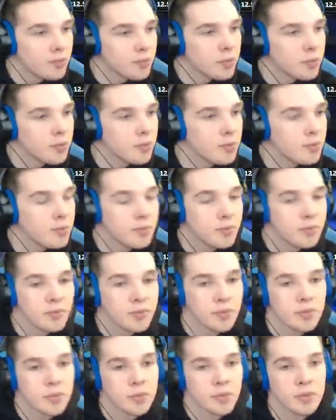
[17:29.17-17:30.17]

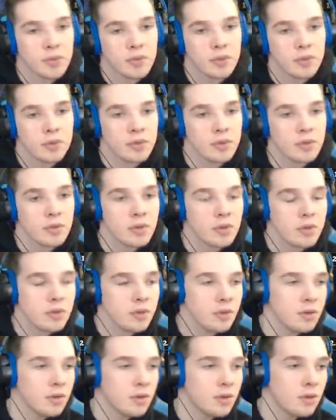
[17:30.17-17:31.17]

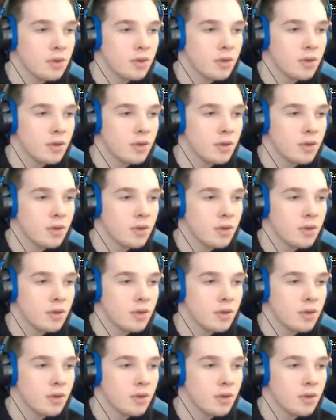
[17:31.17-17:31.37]
Nothing is said.